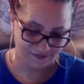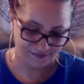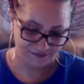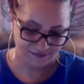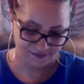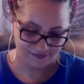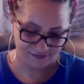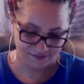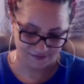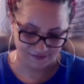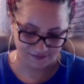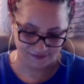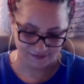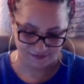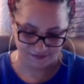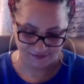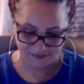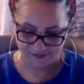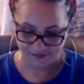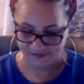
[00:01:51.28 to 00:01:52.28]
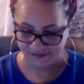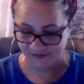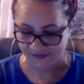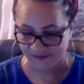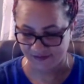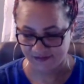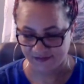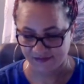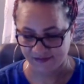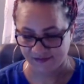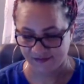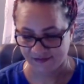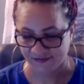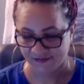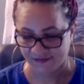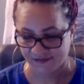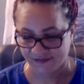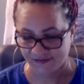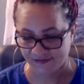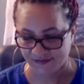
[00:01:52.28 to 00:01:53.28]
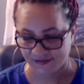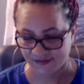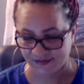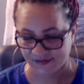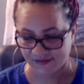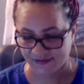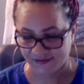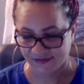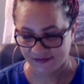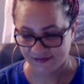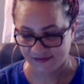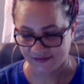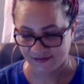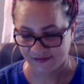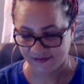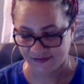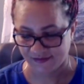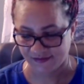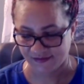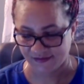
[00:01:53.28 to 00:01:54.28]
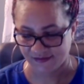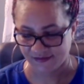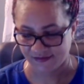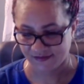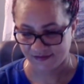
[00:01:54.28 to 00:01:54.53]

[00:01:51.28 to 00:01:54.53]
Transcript: No one is speaking in this clip.